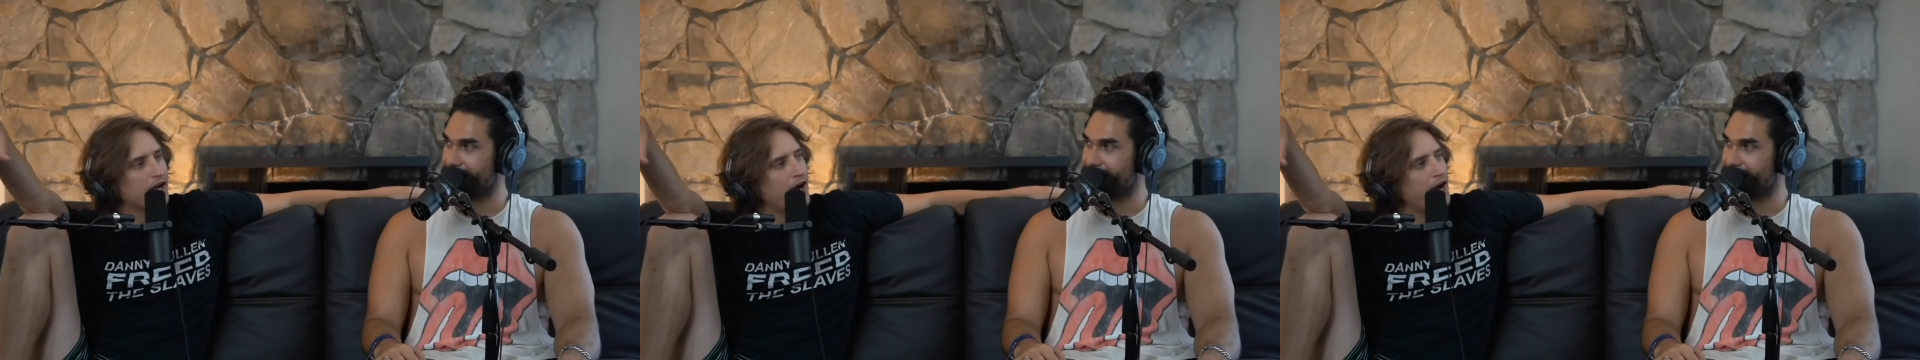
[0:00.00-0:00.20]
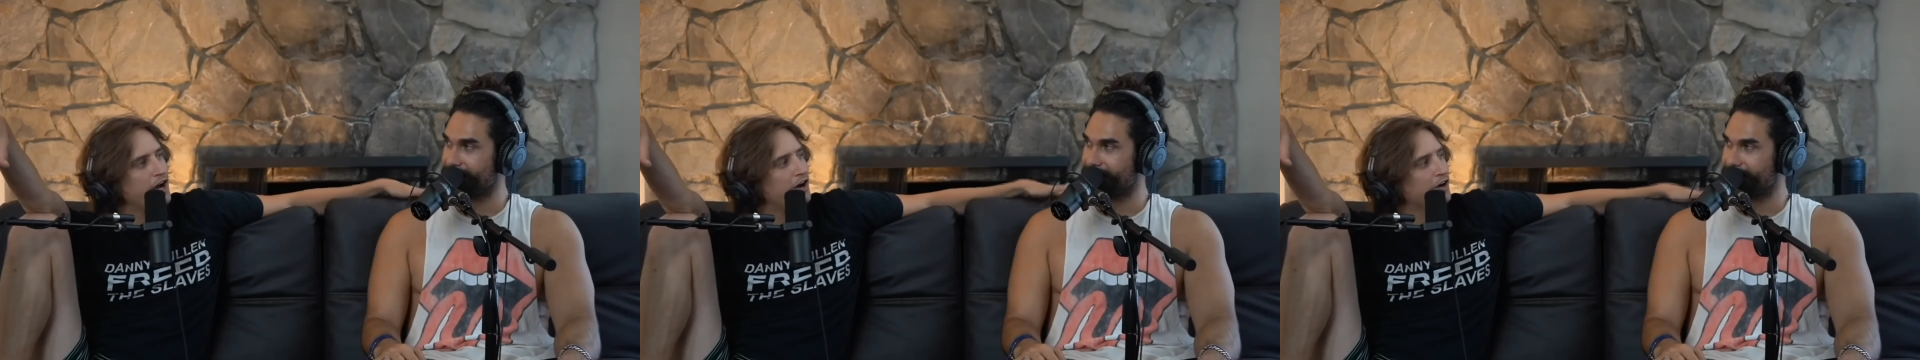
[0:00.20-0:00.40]

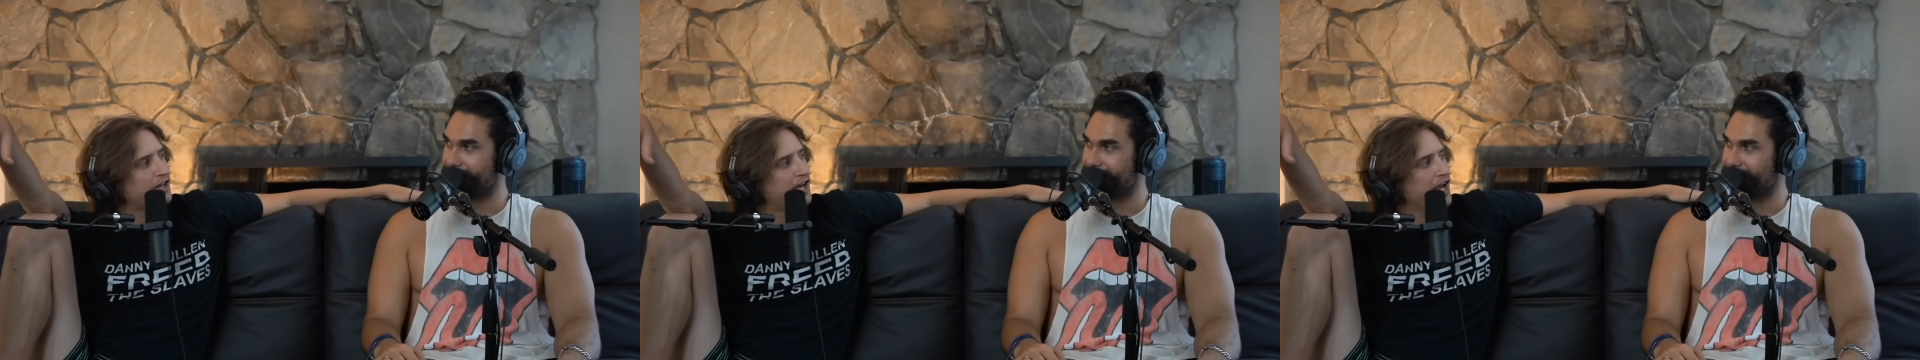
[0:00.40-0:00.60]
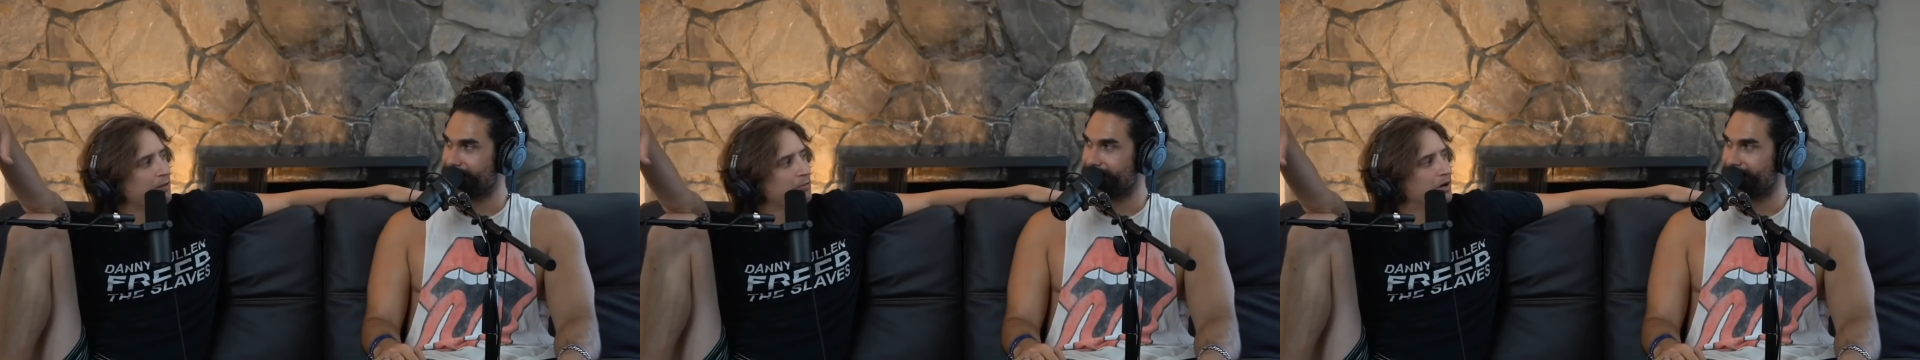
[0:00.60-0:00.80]
Speaker 1: guy on
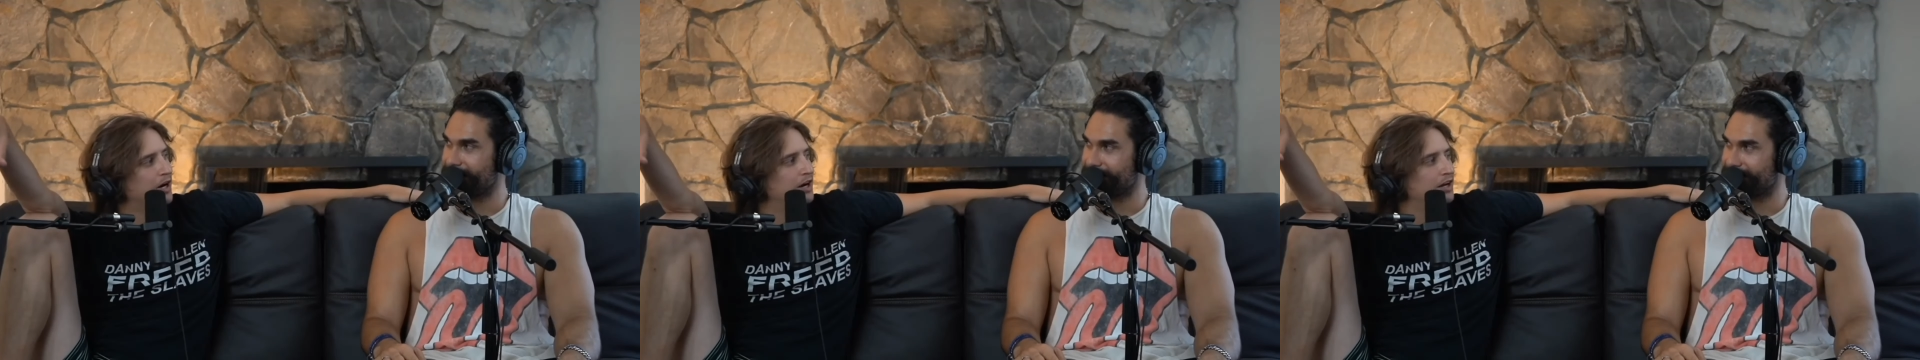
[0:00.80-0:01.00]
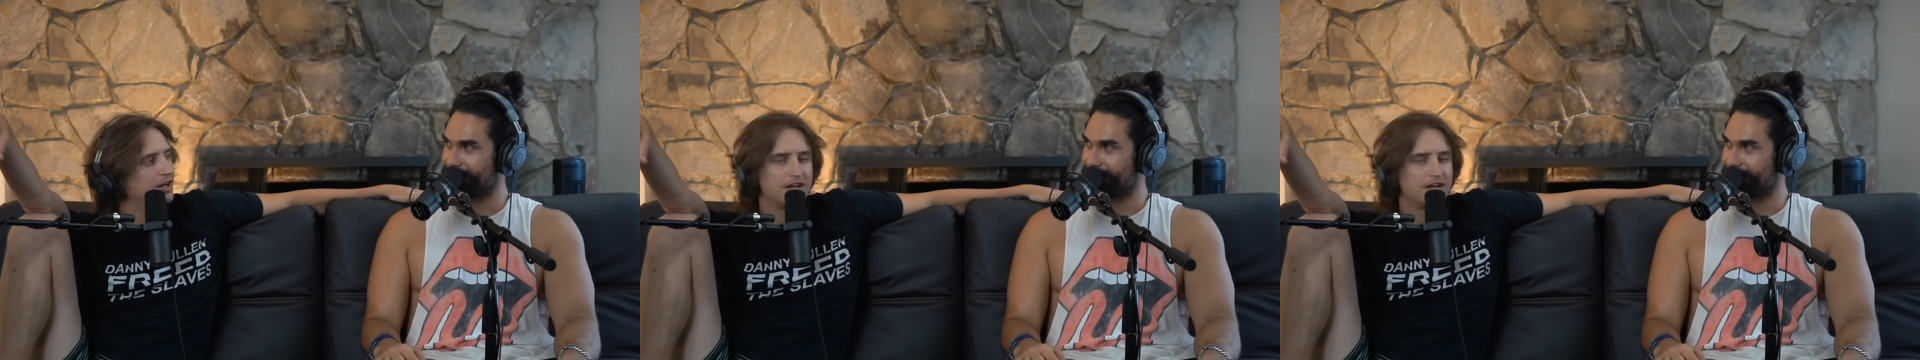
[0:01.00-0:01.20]

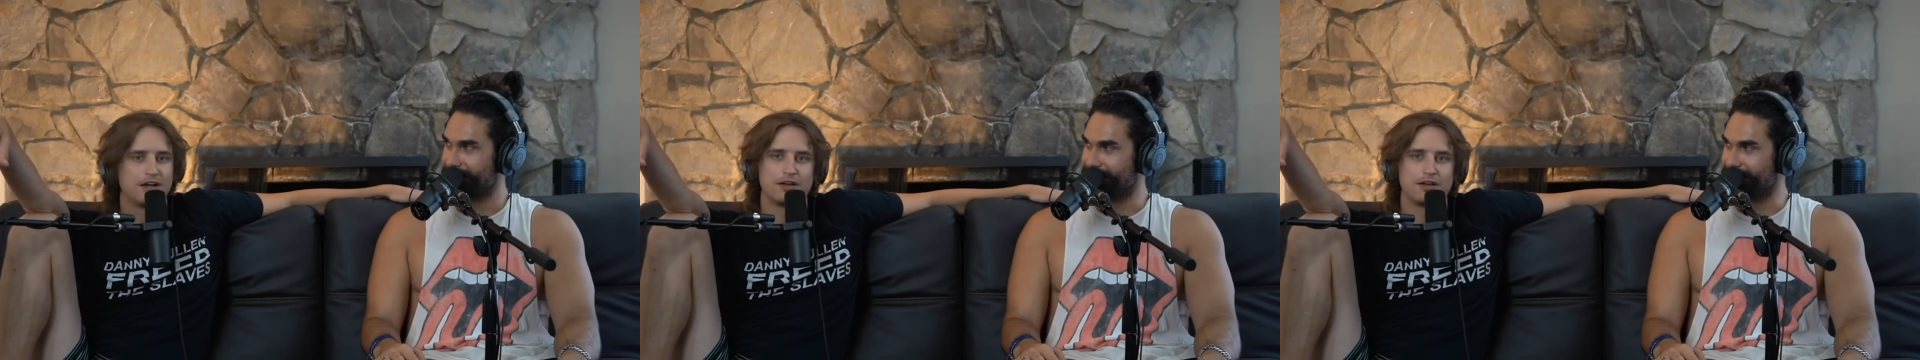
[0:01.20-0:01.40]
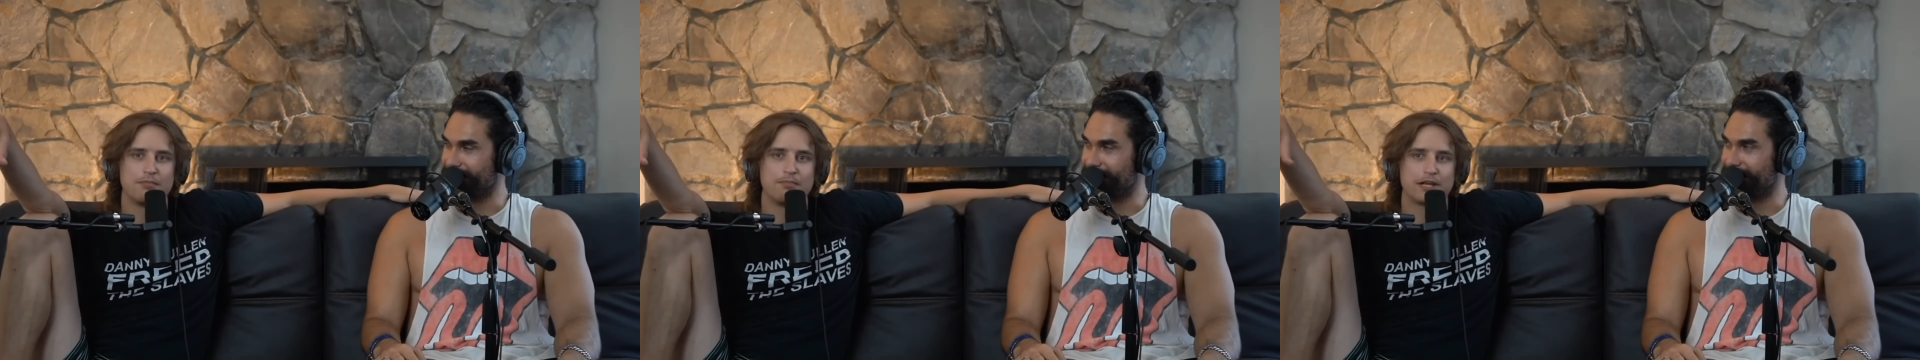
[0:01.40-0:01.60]
camera.
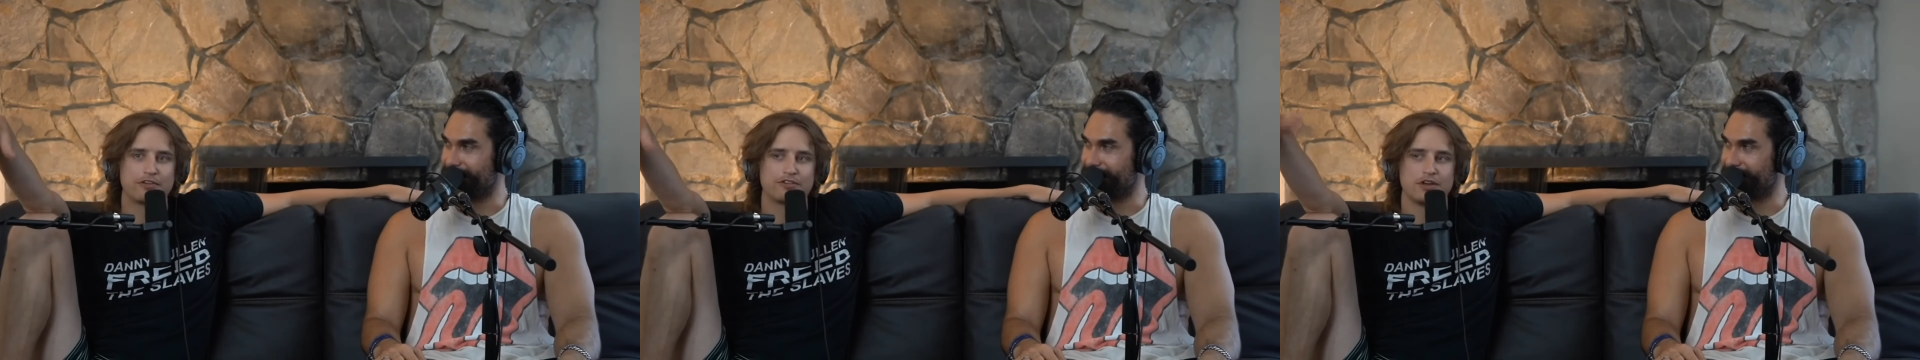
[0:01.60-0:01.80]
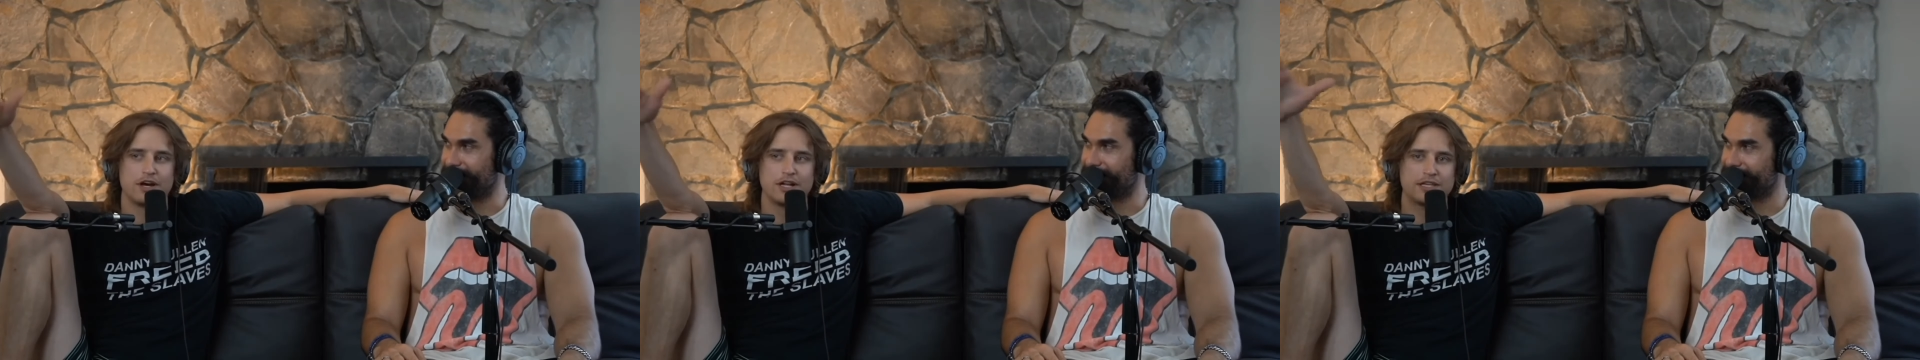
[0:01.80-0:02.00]
Yeah. Because
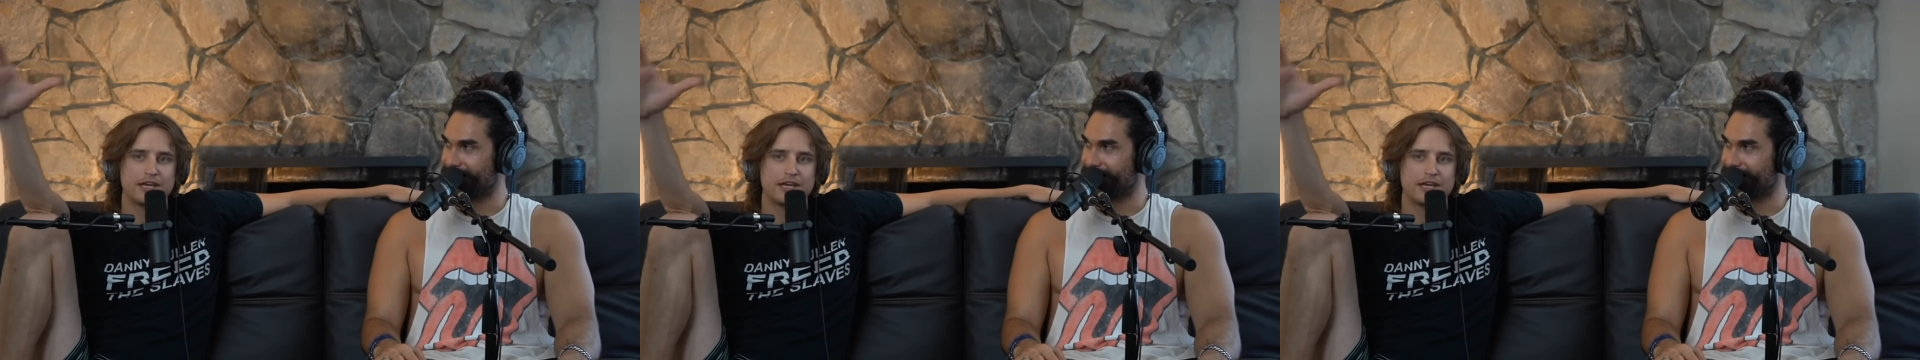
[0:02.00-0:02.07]
on